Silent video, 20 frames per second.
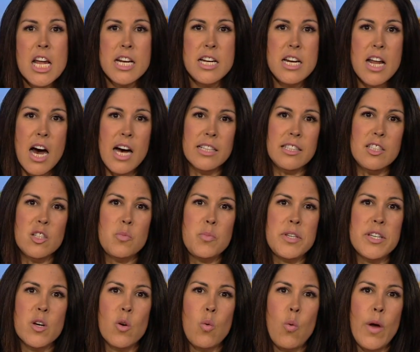not to
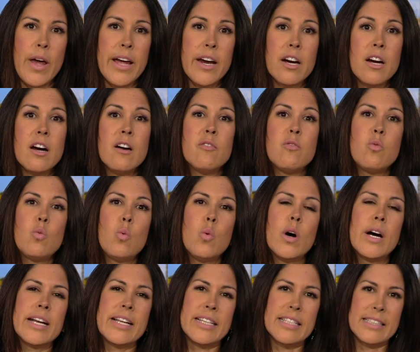be aware of
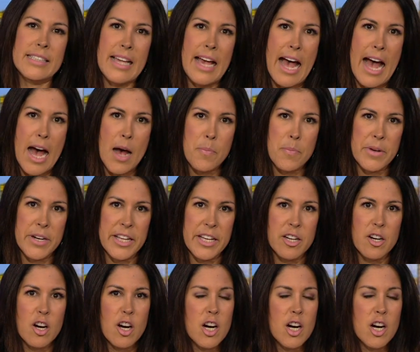what is happening.